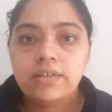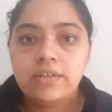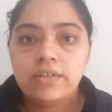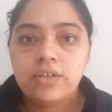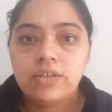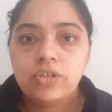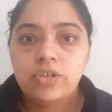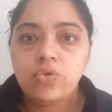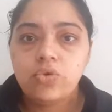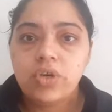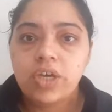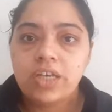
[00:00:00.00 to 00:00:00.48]

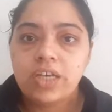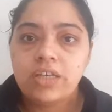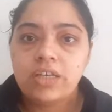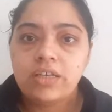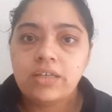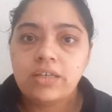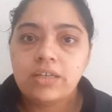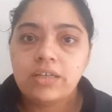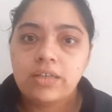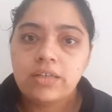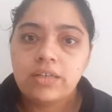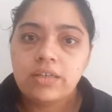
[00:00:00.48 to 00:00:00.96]
You
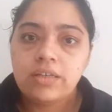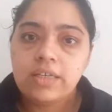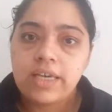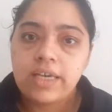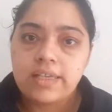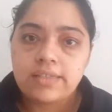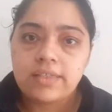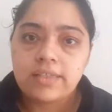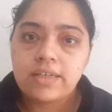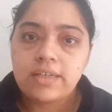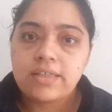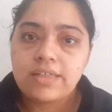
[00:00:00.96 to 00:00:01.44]
can,
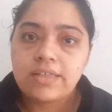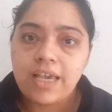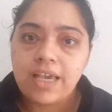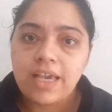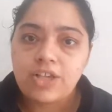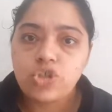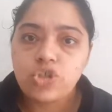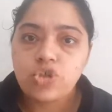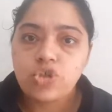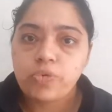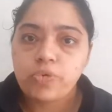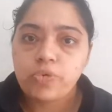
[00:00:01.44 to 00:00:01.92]
yes, it's
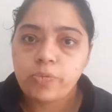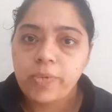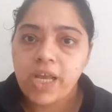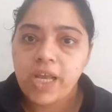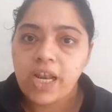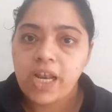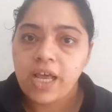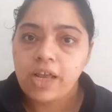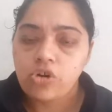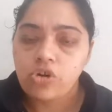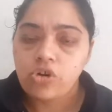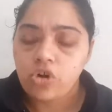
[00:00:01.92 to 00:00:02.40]

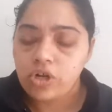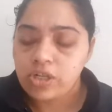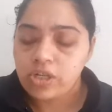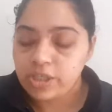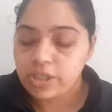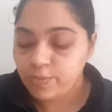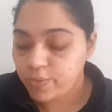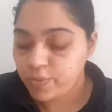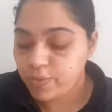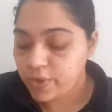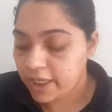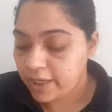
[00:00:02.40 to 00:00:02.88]
isopropyl
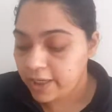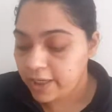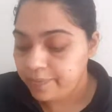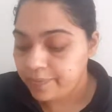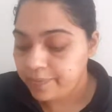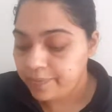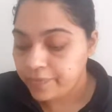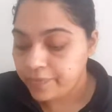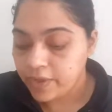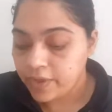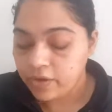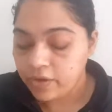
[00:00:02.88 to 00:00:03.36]
alcohol spray.
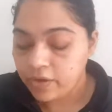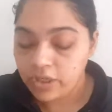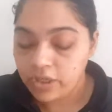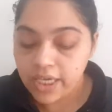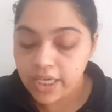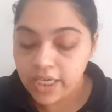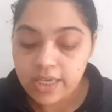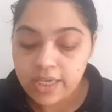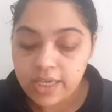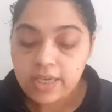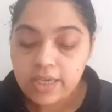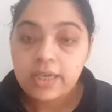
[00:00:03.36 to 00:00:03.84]

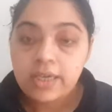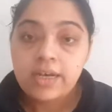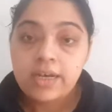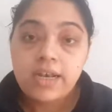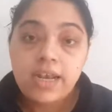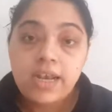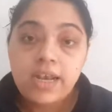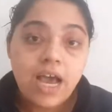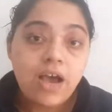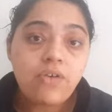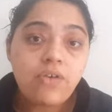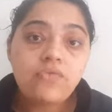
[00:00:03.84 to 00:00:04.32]
Okay.
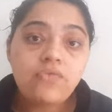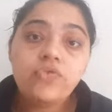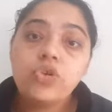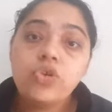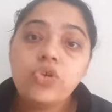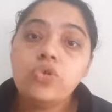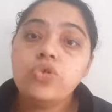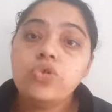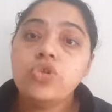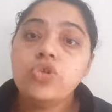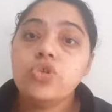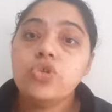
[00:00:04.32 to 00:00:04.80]
Now
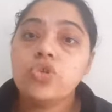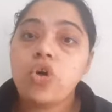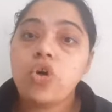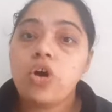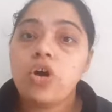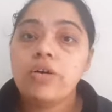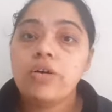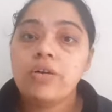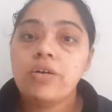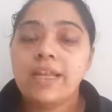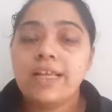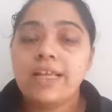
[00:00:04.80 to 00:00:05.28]
you
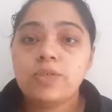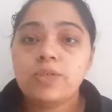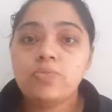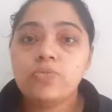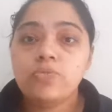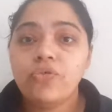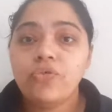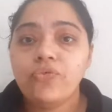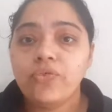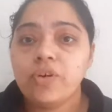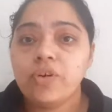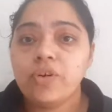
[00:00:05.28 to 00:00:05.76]
saw, let's
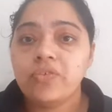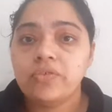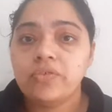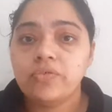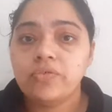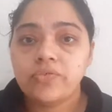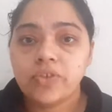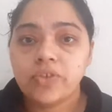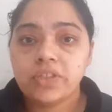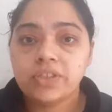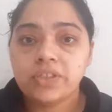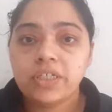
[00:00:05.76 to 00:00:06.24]
move
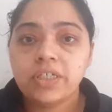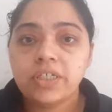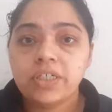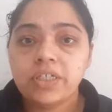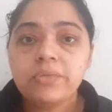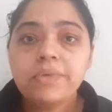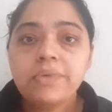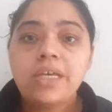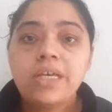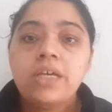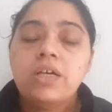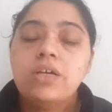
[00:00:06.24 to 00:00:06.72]
further.
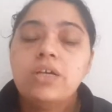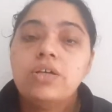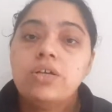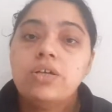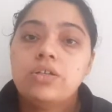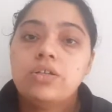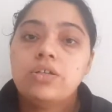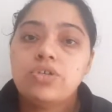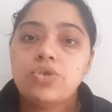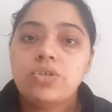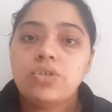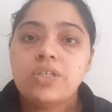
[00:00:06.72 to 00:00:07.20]

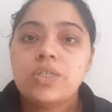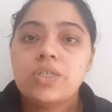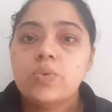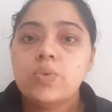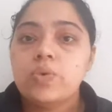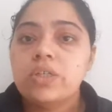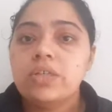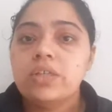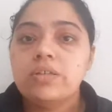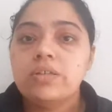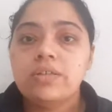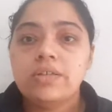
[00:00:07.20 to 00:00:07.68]
So this
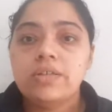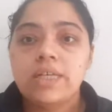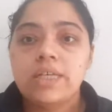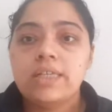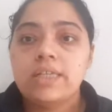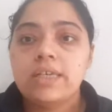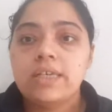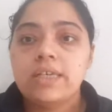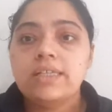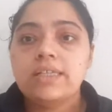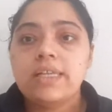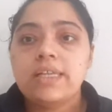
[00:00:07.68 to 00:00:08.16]
were the
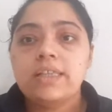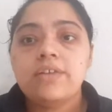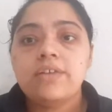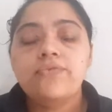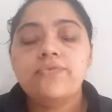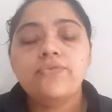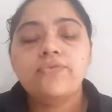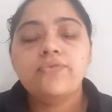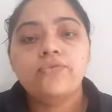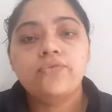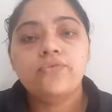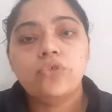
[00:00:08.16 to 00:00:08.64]
three things, and
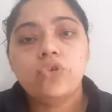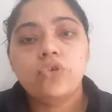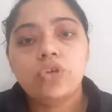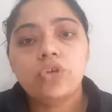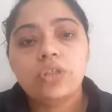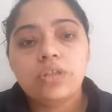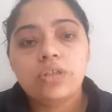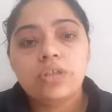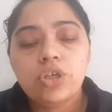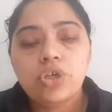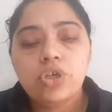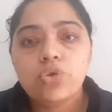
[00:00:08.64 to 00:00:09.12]
the
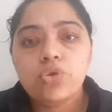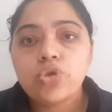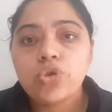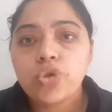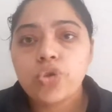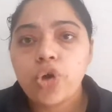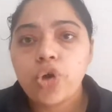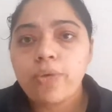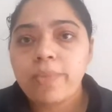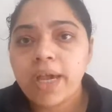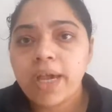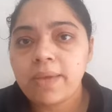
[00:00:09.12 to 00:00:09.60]
fourth, you
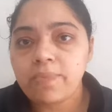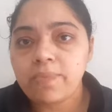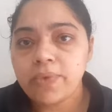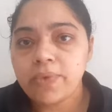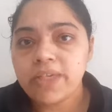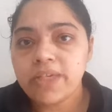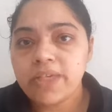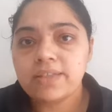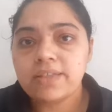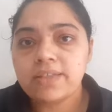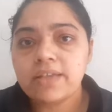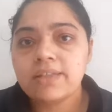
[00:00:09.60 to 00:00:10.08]
saw my
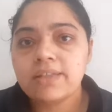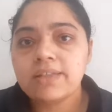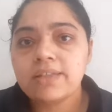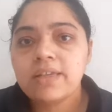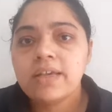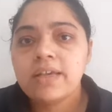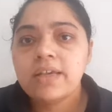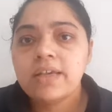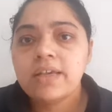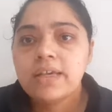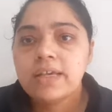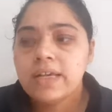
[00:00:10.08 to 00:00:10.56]

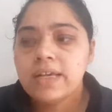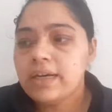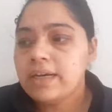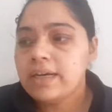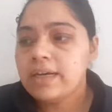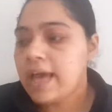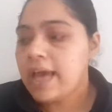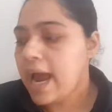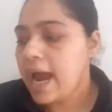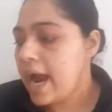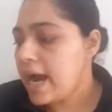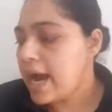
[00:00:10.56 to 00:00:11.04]
pieces.
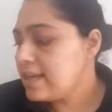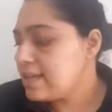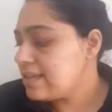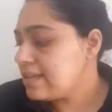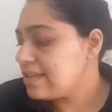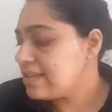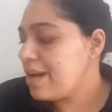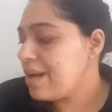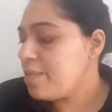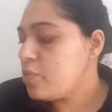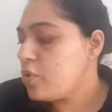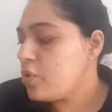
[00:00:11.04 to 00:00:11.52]
It had
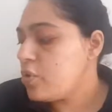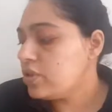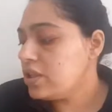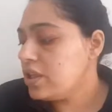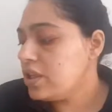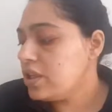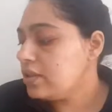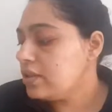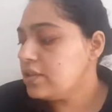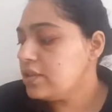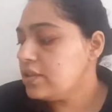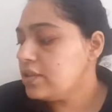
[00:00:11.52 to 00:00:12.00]
some of
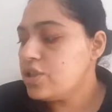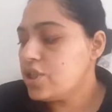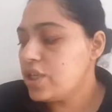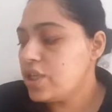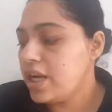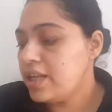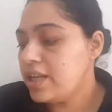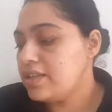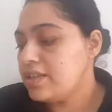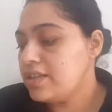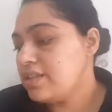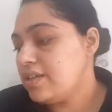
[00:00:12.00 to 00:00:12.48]
the other
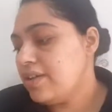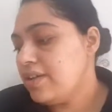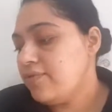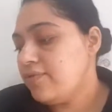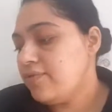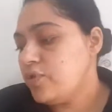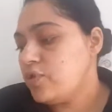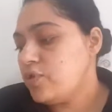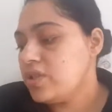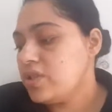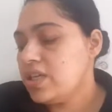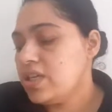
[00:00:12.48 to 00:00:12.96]
shades. If
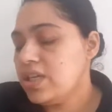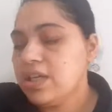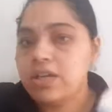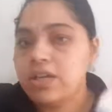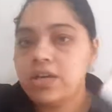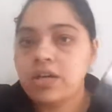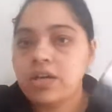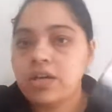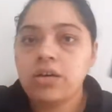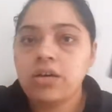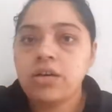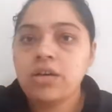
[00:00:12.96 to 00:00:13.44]
you see
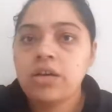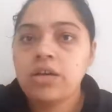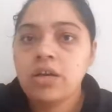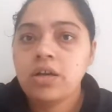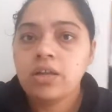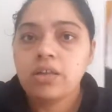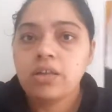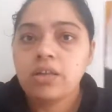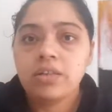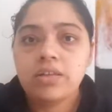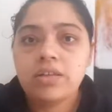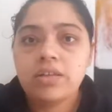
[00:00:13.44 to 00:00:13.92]
here,
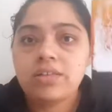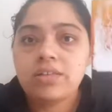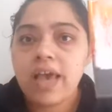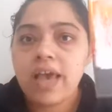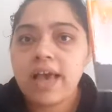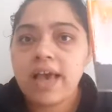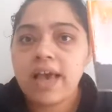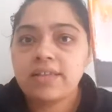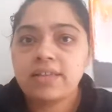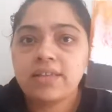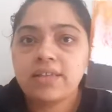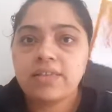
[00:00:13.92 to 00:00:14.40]
this
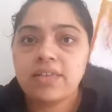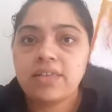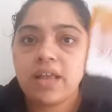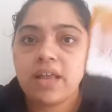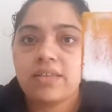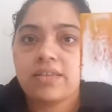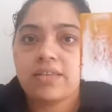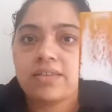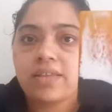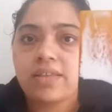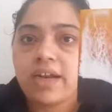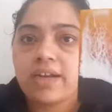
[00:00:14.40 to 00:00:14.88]
has a
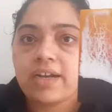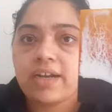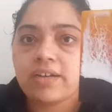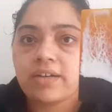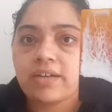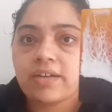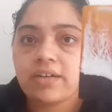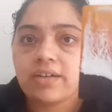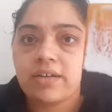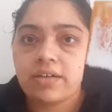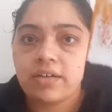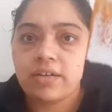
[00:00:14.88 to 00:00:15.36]

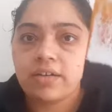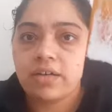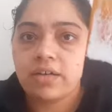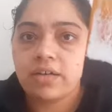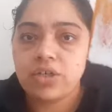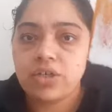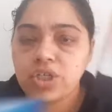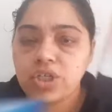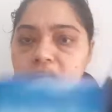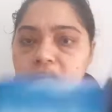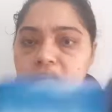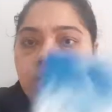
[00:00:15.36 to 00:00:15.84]
sunset
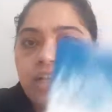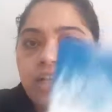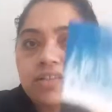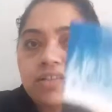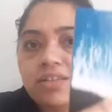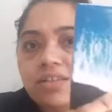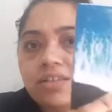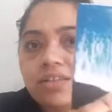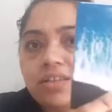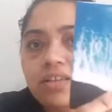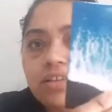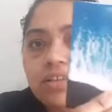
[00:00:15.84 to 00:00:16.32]

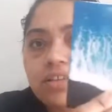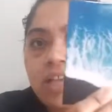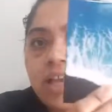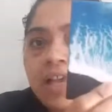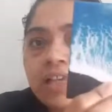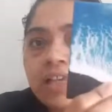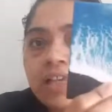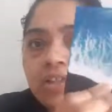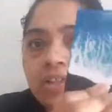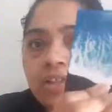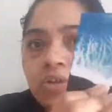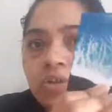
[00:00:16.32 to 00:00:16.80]
shades. This
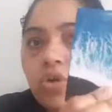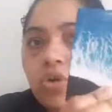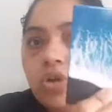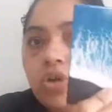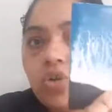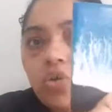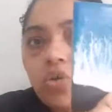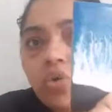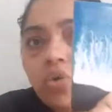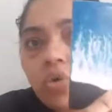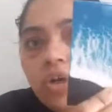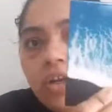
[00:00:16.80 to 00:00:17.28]
has
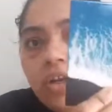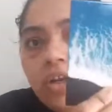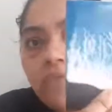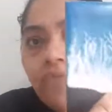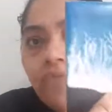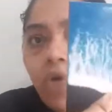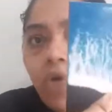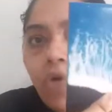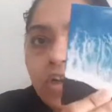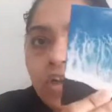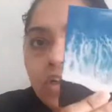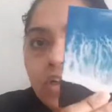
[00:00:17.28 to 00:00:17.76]
good
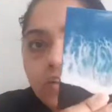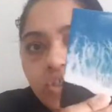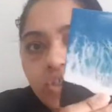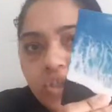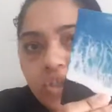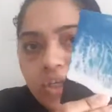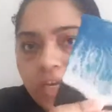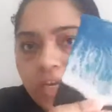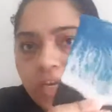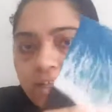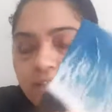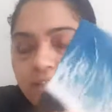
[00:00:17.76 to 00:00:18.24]
cool water
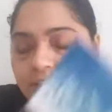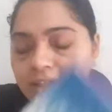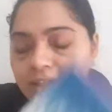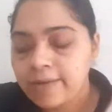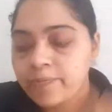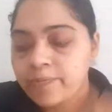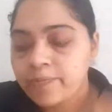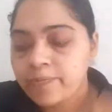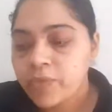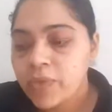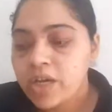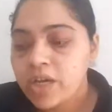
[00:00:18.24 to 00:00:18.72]

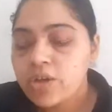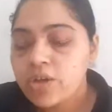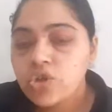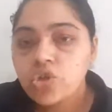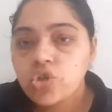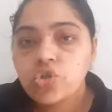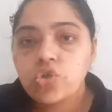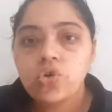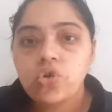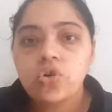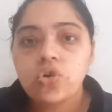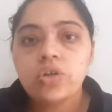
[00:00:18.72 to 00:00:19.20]
shades.
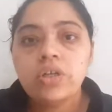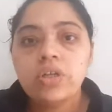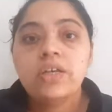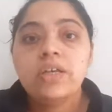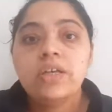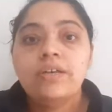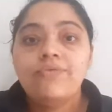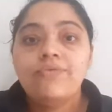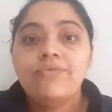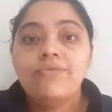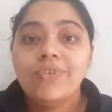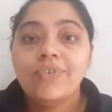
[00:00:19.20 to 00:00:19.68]
So
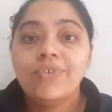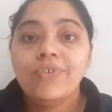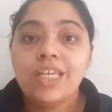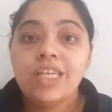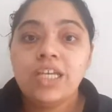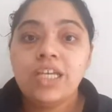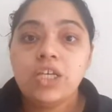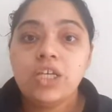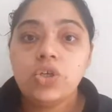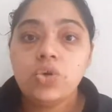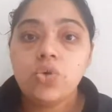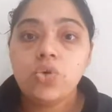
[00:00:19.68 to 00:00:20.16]
we
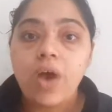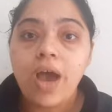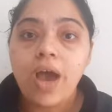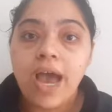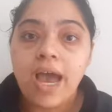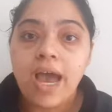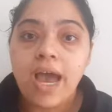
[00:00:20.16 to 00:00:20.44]
need to